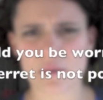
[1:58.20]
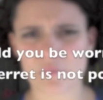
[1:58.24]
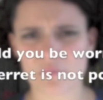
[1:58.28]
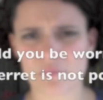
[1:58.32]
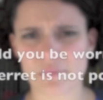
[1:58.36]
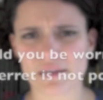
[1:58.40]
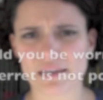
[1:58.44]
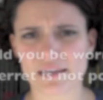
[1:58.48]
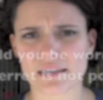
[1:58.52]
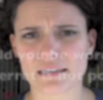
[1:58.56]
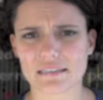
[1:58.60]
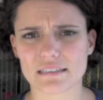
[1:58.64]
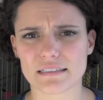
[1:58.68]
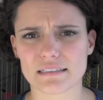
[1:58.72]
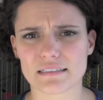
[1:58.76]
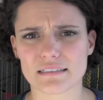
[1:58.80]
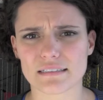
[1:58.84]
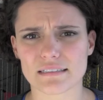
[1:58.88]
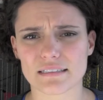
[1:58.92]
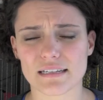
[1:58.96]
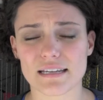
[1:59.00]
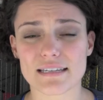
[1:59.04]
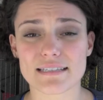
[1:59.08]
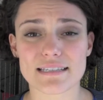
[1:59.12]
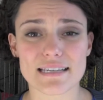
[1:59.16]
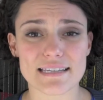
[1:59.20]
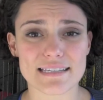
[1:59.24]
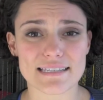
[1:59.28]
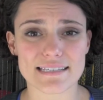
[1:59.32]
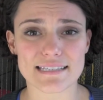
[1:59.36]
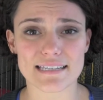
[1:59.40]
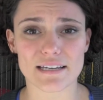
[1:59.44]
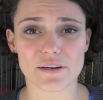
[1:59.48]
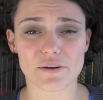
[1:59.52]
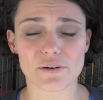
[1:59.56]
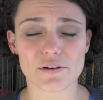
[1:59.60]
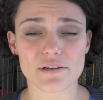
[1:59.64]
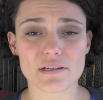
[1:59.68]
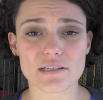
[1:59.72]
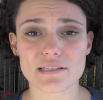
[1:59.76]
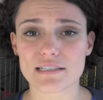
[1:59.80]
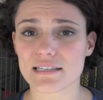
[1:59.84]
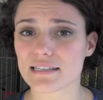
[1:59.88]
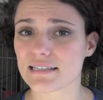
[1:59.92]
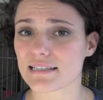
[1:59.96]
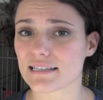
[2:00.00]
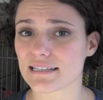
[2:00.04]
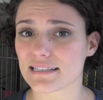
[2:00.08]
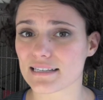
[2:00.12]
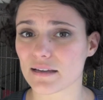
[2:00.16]
that mean? Is it serious?
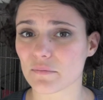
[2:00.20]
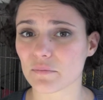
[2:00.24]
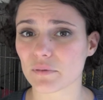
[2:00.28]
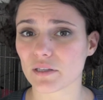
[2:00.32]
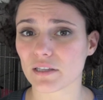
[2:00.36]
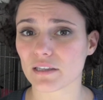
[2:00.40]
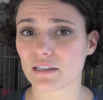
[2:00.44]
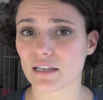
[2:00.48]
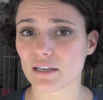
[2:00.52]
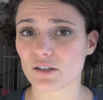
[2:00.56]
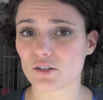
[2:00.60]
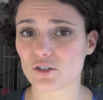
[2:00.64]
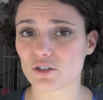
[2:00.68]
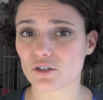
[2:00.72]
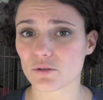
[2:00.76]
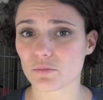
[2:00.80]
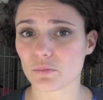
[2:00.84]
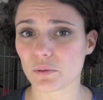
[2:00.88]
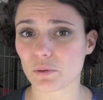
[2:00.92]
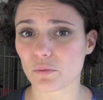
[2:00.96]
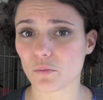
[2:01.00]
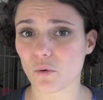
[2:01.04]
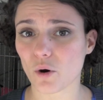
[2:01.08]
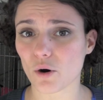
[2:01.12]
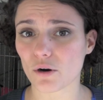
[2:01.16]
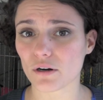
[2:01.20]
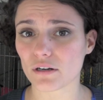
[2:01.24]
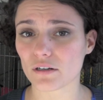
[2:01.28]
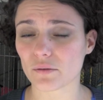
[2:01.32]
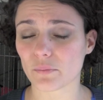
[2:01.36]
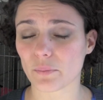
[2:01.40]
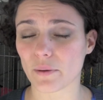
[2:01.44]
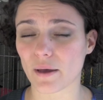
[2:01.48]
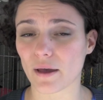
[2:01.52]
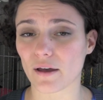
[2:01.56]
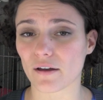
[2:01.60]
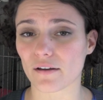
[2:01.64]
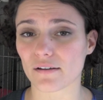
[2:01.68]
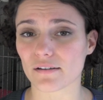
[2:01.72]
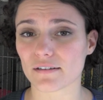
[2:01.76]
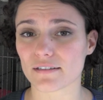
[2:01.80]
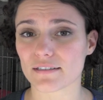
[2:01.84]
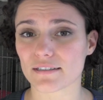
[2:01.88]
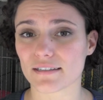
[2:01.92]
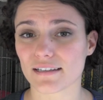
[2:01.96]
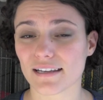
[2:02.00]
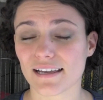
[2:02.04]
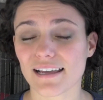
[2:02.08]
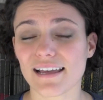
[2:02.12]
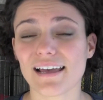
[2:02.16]
Is it something that you should be worried
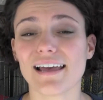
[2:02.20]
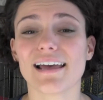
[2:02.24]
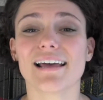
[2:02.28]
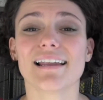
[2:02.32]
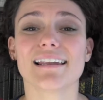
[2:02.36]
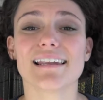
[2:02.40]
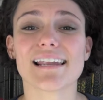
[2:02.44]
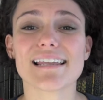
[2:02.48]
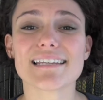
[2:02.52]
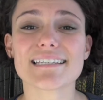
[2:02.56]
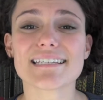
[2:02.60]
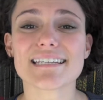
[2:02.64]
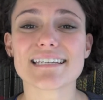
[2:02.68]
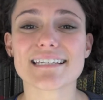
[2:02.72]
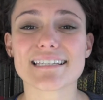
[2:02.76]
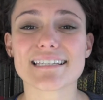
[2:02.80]
about? Let's